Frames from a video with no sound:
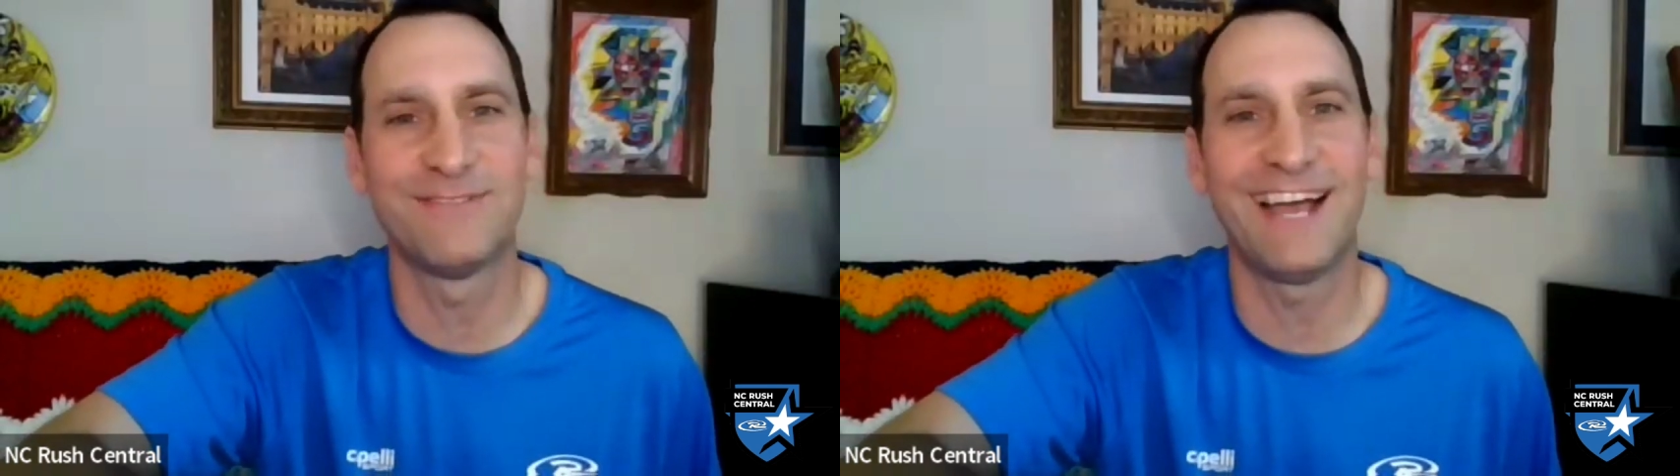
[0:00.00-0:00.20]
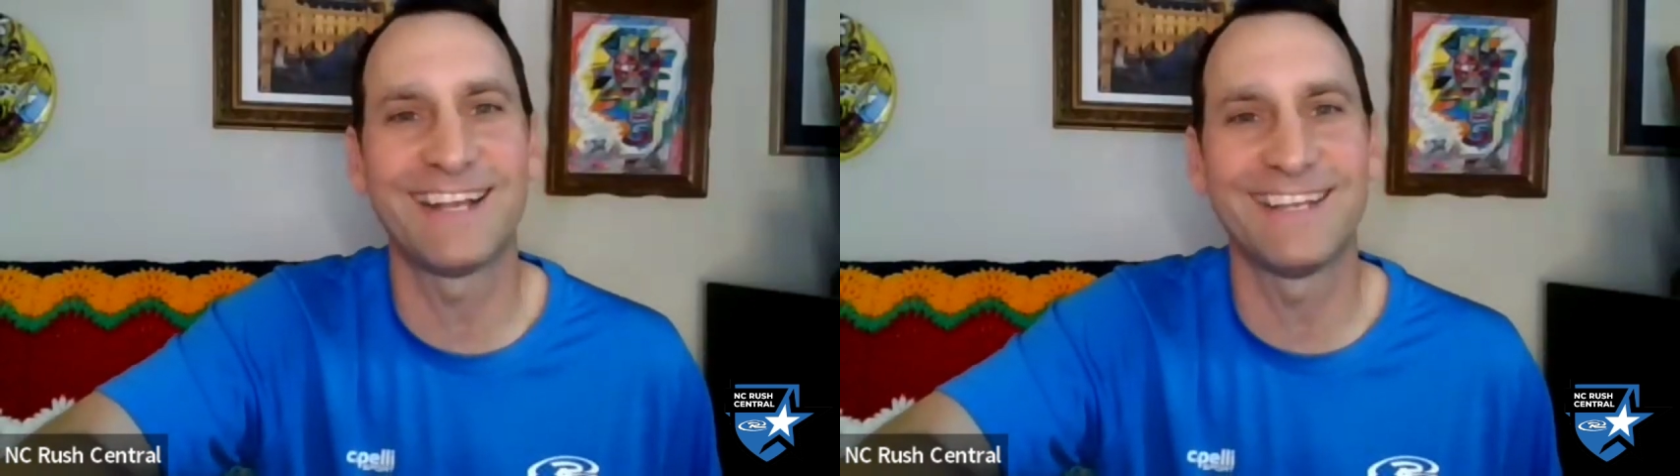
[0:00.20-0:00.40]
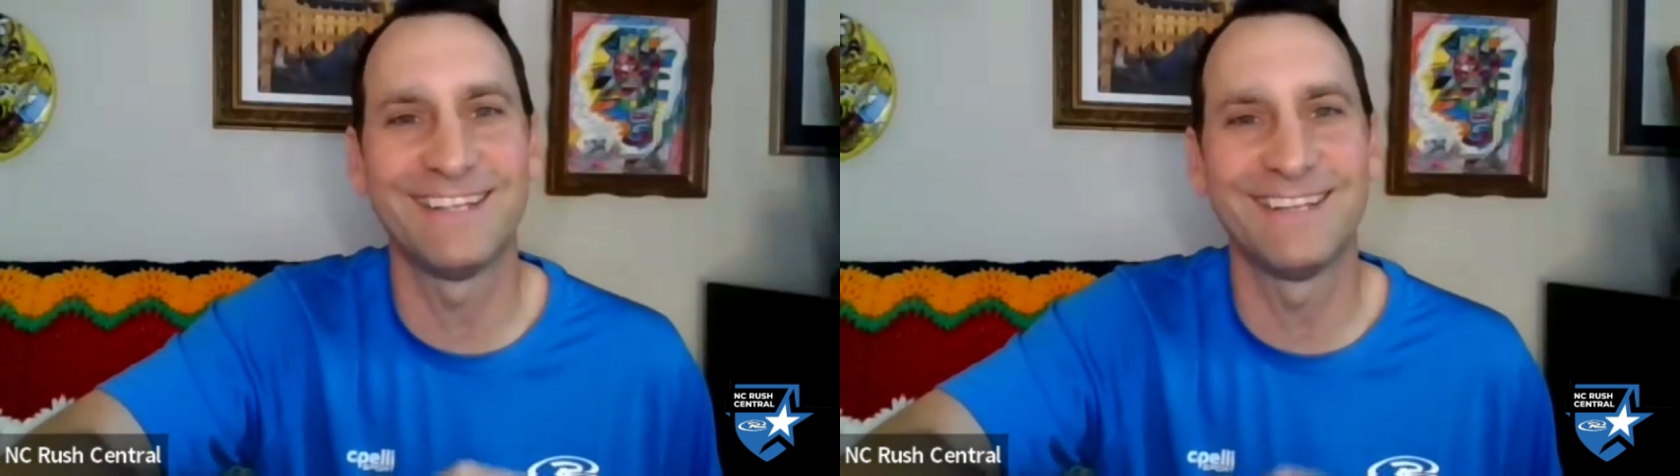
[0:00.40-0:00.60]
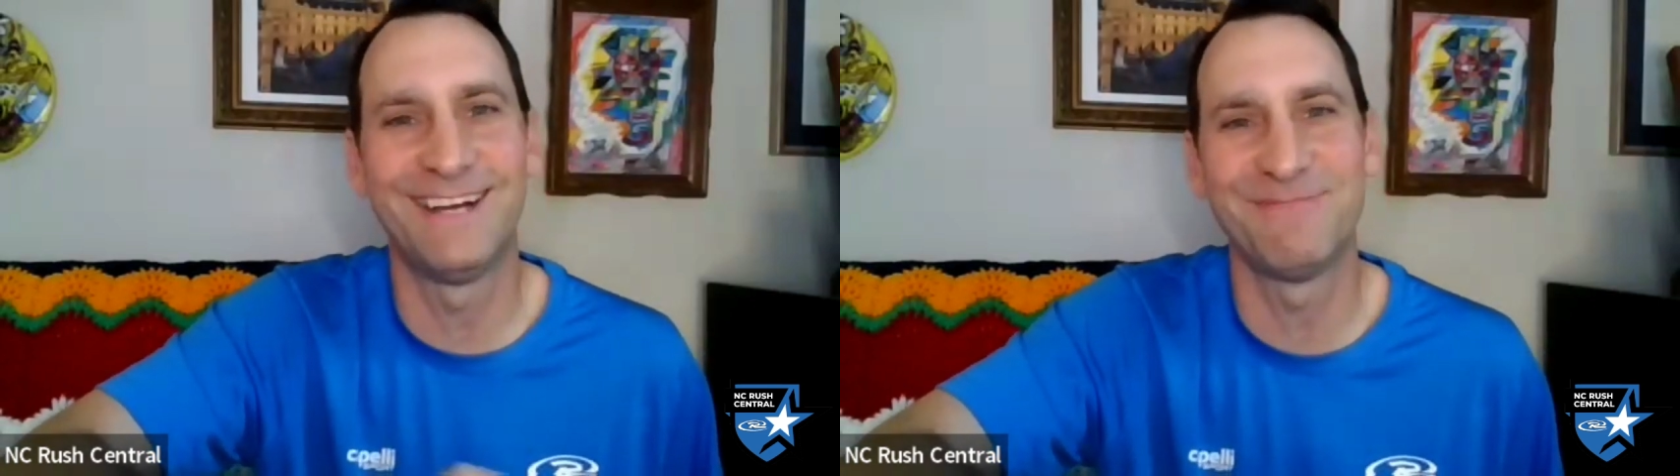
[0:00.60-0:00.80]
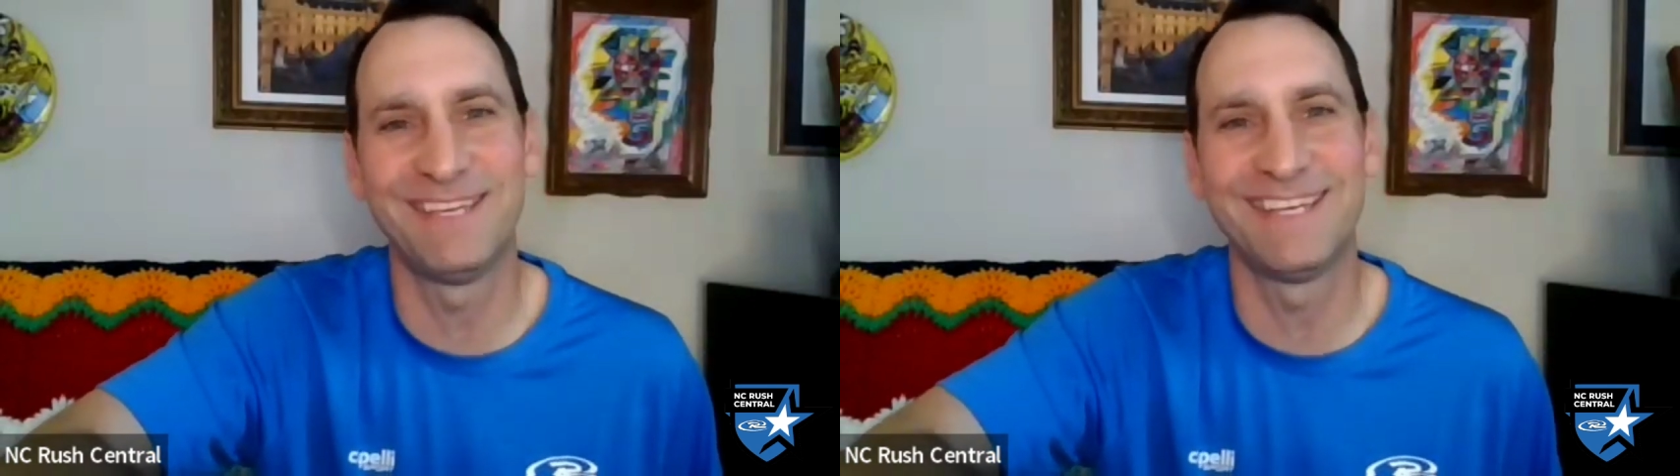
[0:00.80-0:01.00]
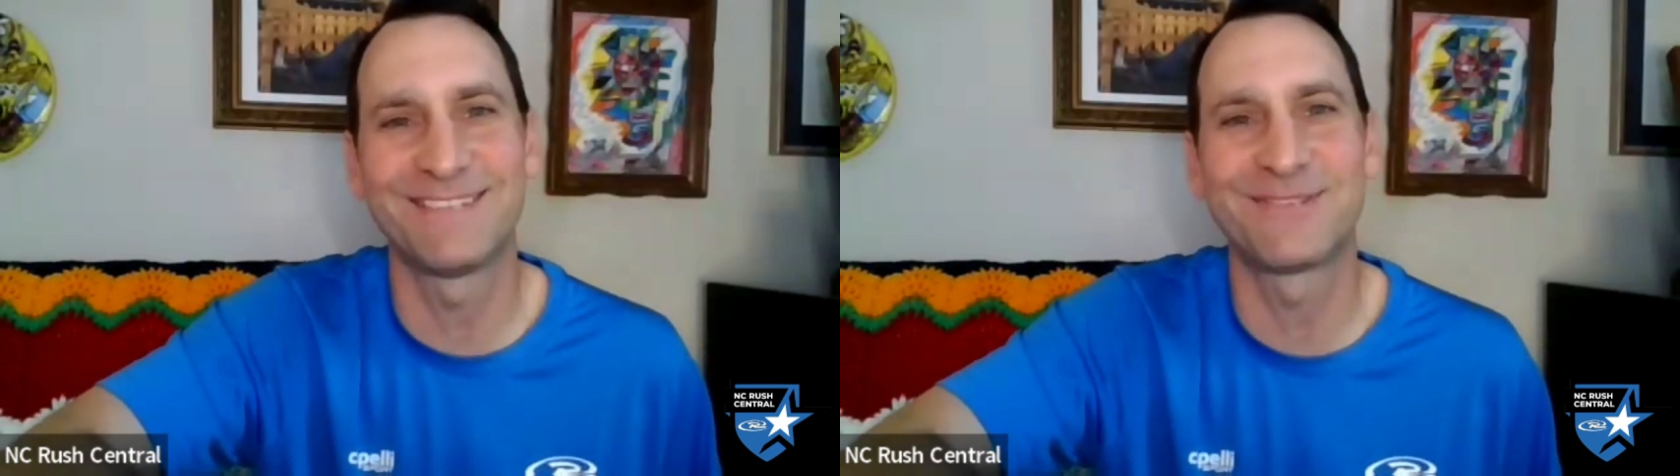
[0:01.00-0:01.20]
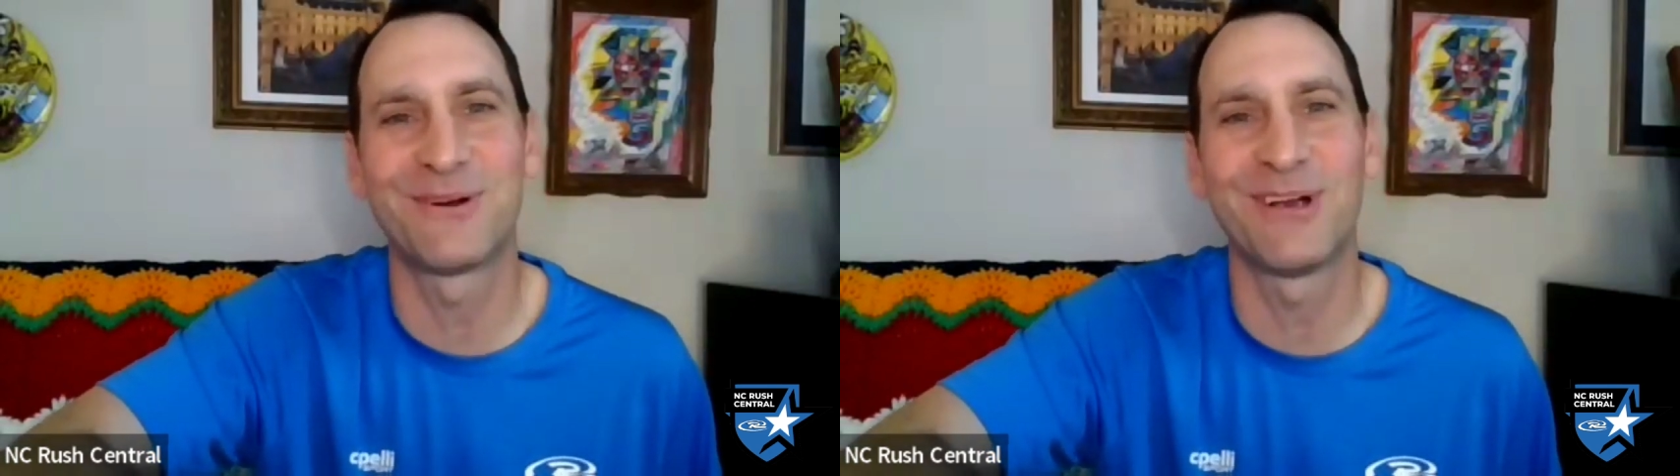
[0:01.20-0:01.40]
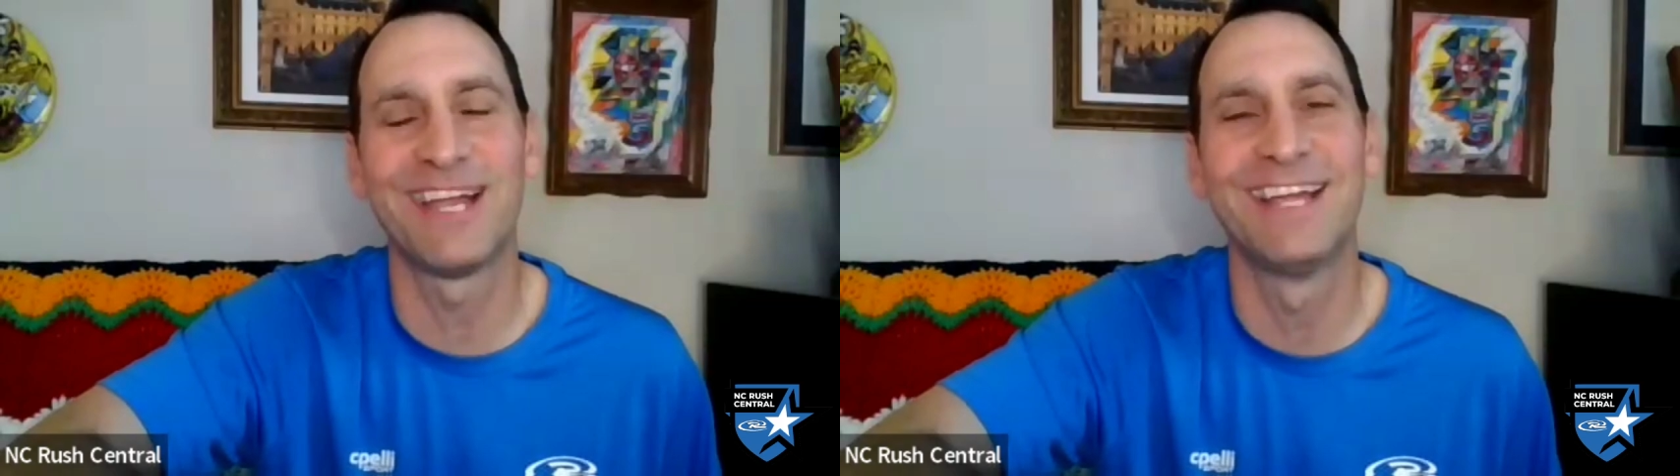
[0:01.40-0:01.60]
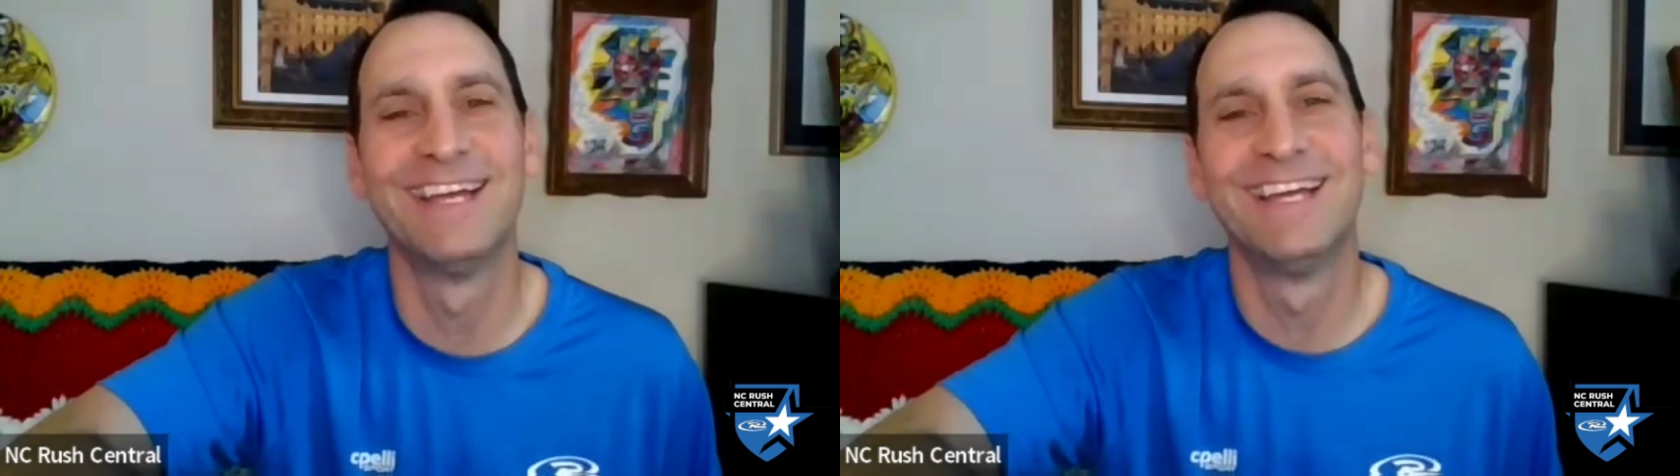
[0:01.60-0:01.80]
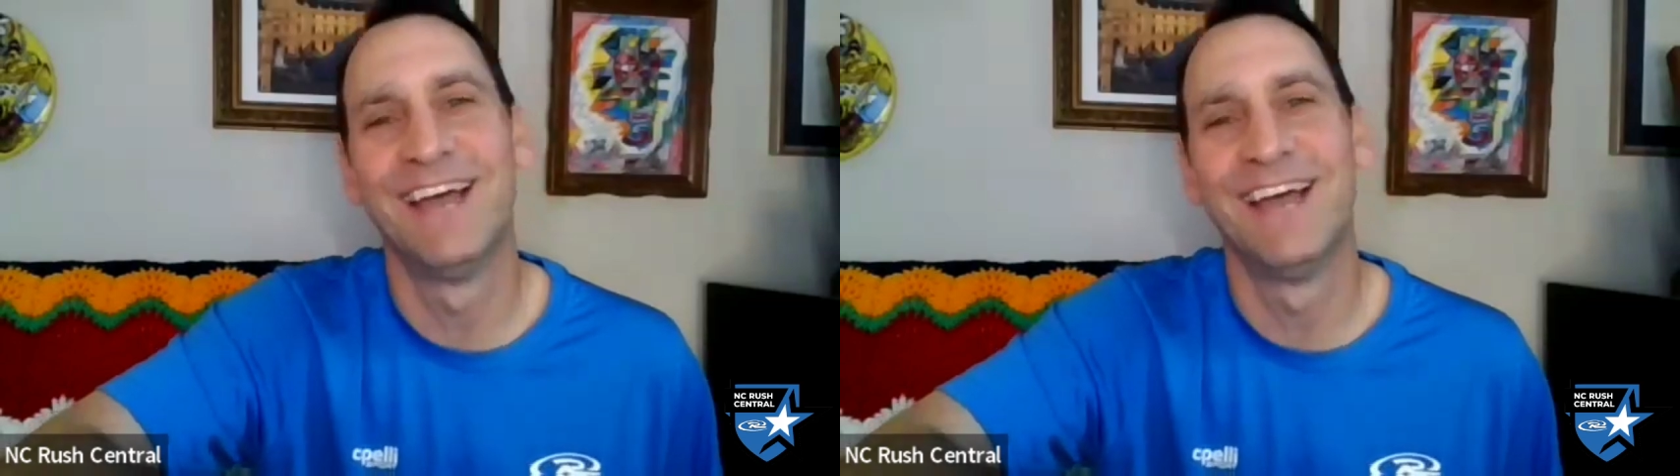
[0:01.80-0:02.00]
Zavagnin Mia story.